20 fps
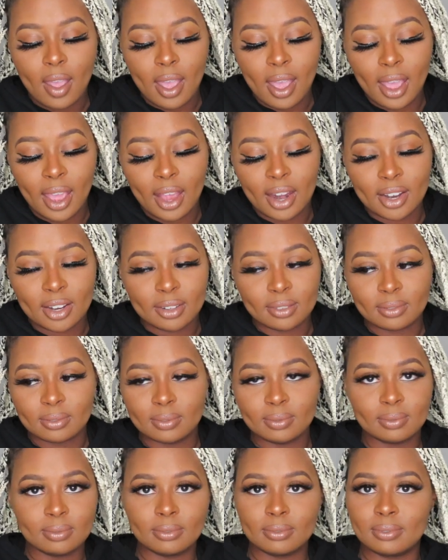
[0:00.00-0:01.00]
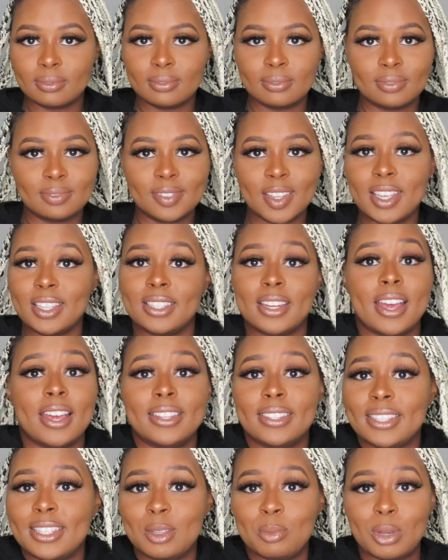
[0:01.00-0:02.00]
and he's
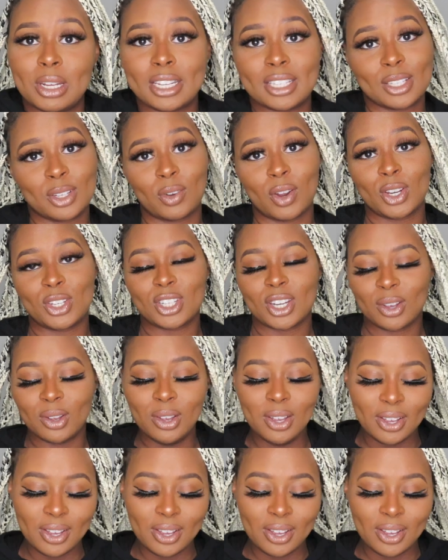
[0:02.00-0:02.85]
nuts, but it's a great show.